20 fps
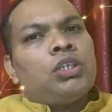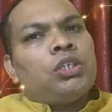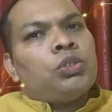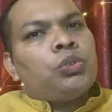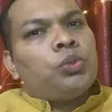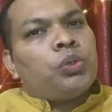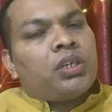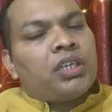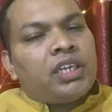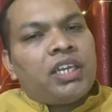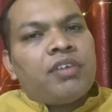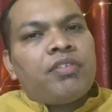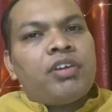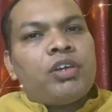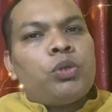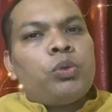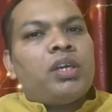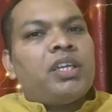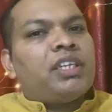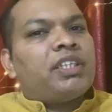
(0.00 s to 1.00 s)
You can never
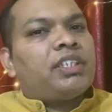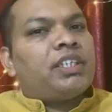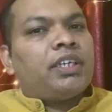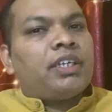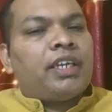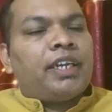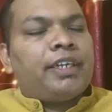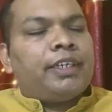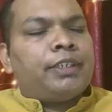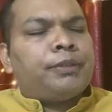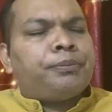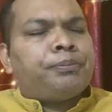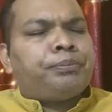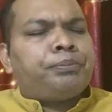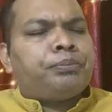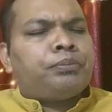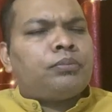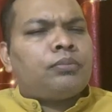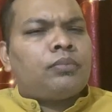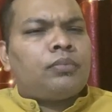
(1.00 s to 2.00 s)
do anything right.
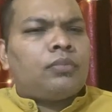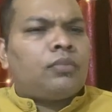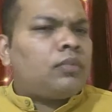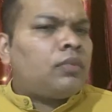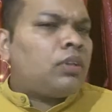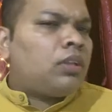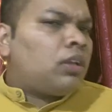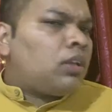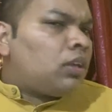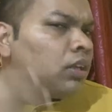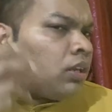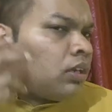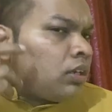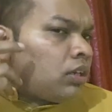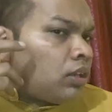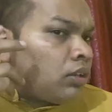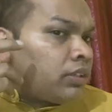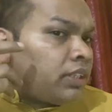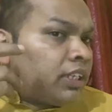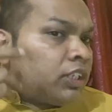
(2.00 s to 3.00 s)

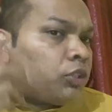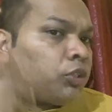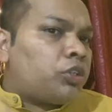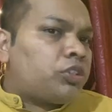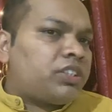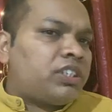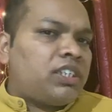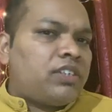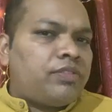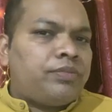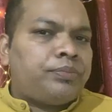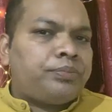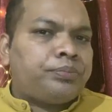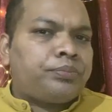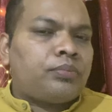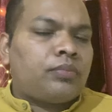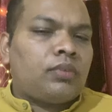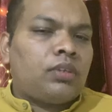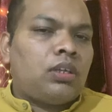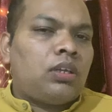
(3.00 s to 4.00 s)
Now think to yourself
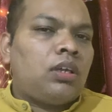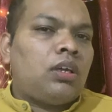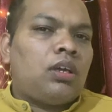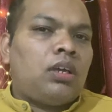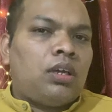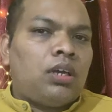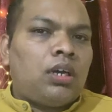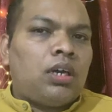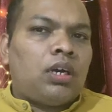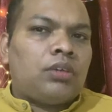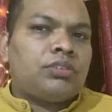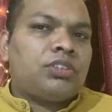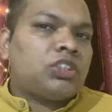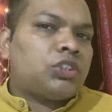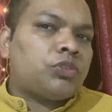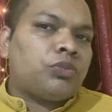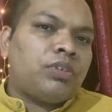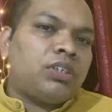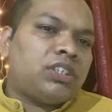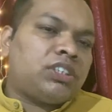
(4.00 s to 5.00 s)
how this
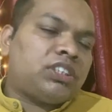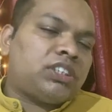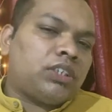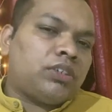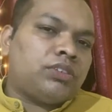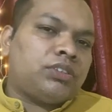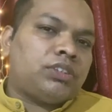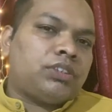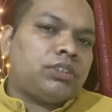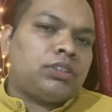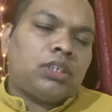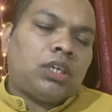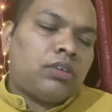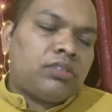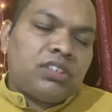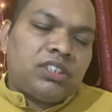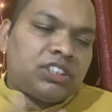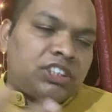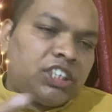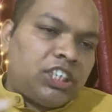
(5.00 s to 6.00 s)
word sounds, how
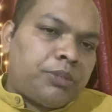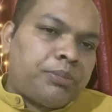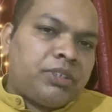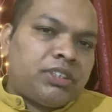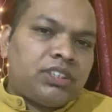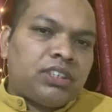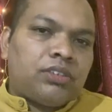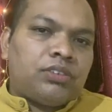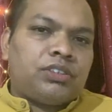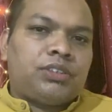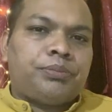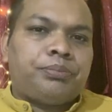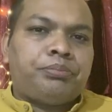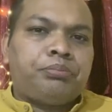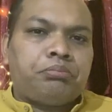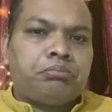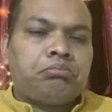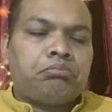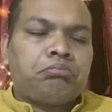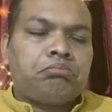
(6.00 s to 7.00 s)
this statement sounds.
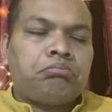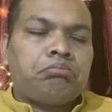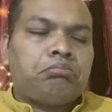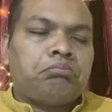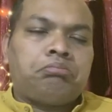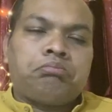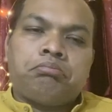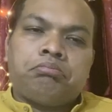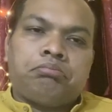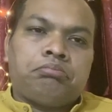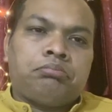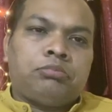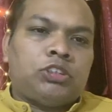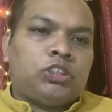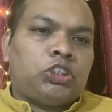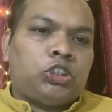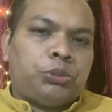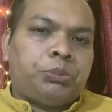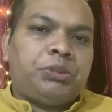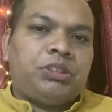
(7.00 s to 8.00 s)

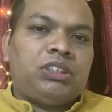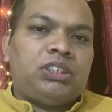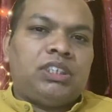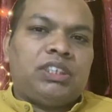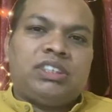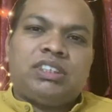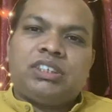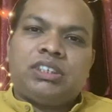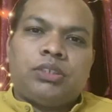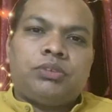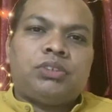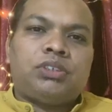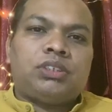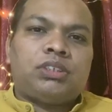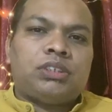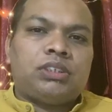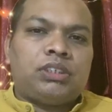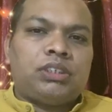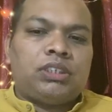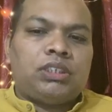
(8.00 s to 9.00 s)
To me, it sounds
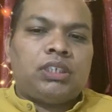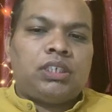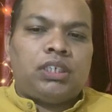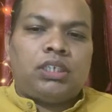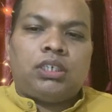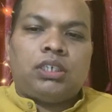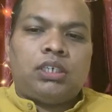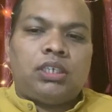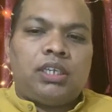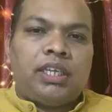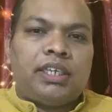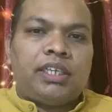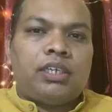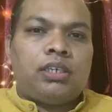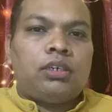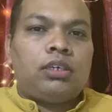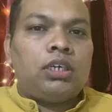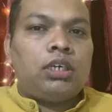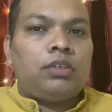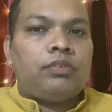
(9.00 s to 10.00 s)
like a
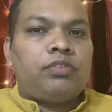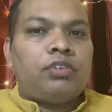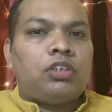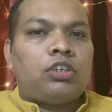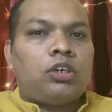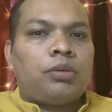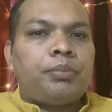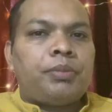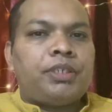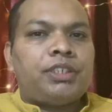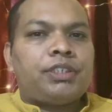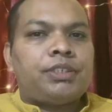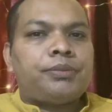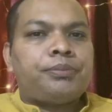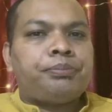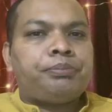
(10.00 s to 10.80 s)
hurtful comment.